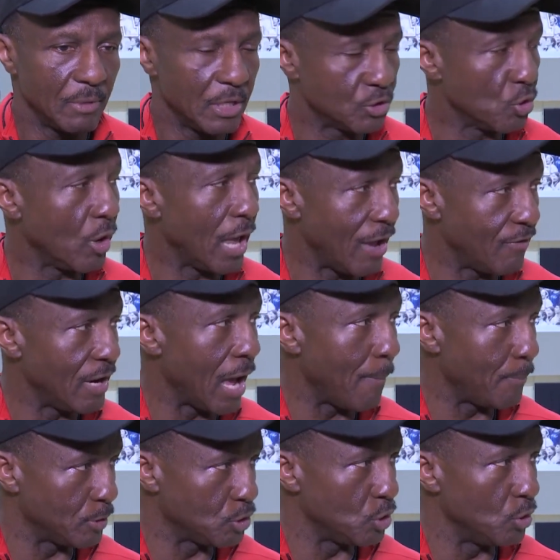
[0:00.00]
is going to have an
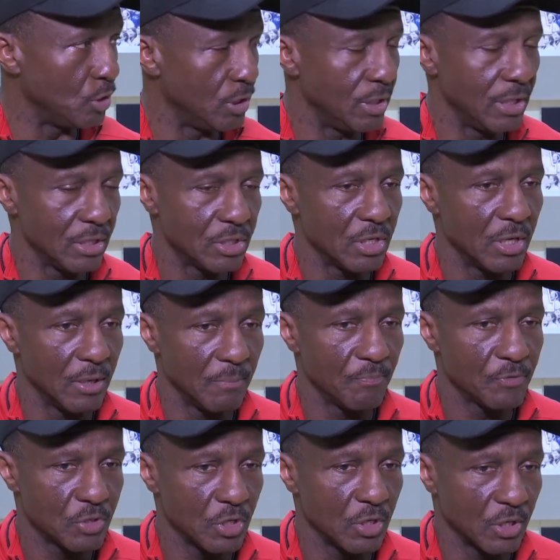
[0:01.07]
opportunity
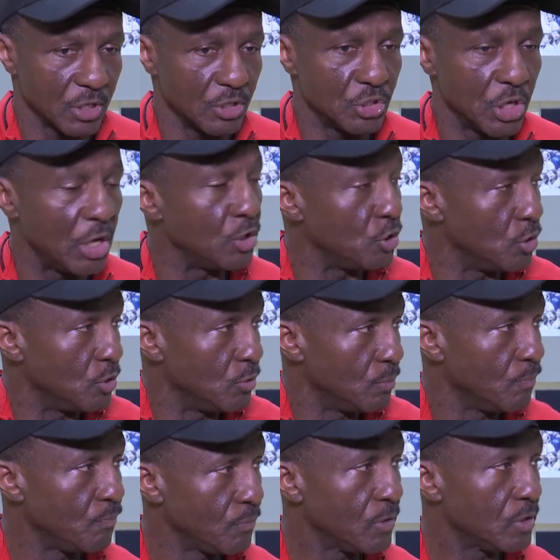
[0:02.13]
to continue
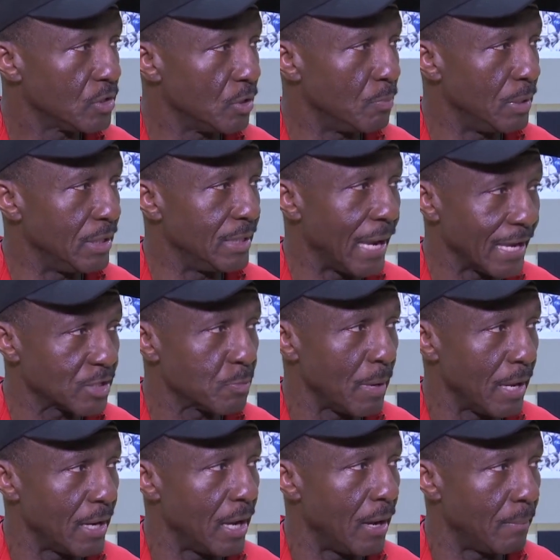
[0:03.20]
to be next
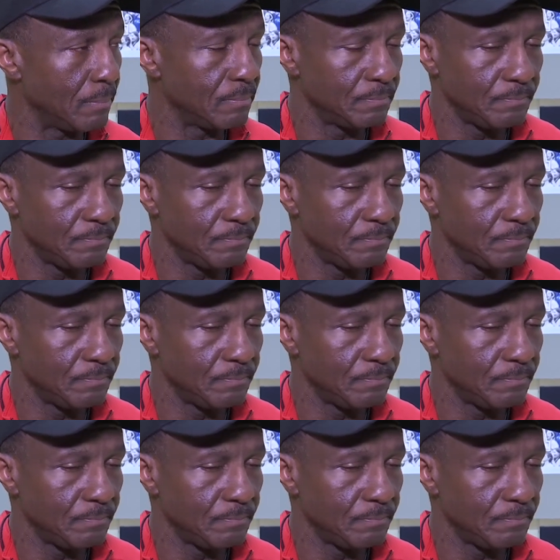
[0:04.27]
man up.